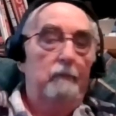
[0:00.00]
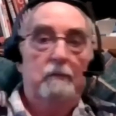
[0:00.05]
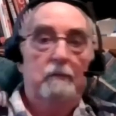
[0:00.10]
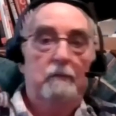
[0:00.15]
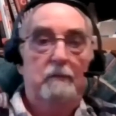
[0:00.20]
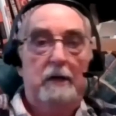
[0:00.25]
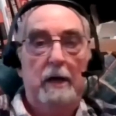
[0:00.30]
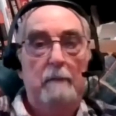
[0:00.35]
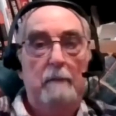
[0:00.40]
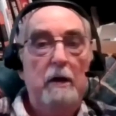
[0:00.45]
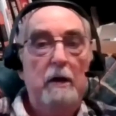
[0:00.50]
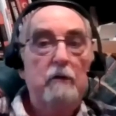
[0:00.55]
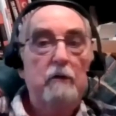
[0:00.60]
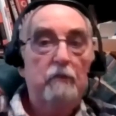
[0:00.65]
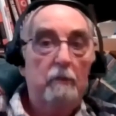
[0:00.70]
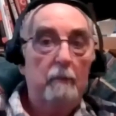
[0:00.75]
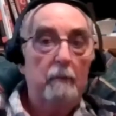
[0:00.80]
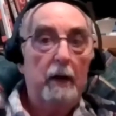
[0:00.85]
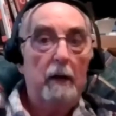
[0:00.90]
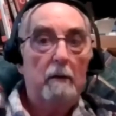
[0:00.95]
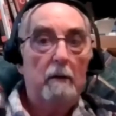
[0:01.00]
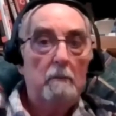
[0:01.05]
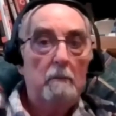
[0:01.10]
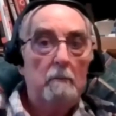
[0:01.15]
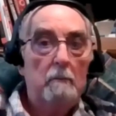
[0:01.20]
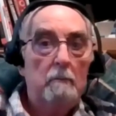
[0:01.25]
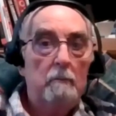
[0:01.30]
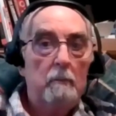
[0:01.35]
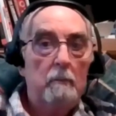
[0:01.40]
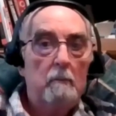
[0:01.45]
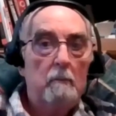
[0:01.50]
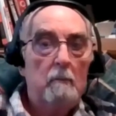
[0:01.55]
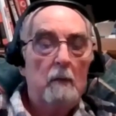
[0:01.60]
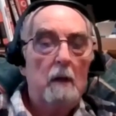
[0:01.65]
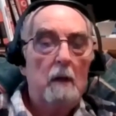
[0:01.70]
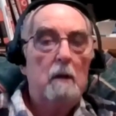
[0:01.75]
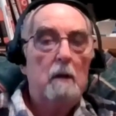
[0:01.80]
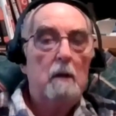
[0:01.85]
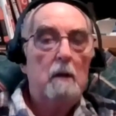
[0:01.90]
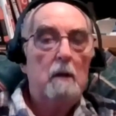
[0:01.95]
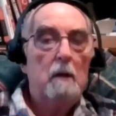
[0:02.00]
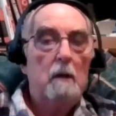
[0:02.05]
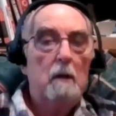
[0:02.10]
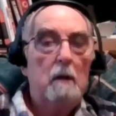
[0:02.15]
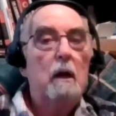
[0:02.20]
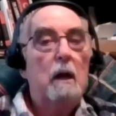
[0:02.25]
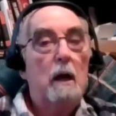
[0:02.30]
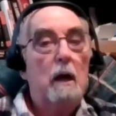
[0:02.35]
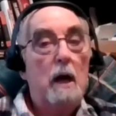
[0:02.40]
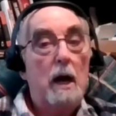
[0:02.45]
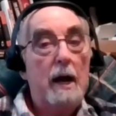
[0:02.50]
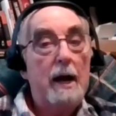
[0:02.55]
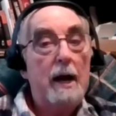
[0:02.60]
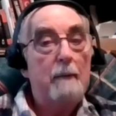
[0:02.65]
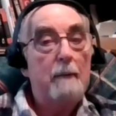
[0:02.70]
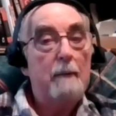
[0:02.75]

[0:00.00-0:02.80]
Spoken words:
10 minutes from now. I happen to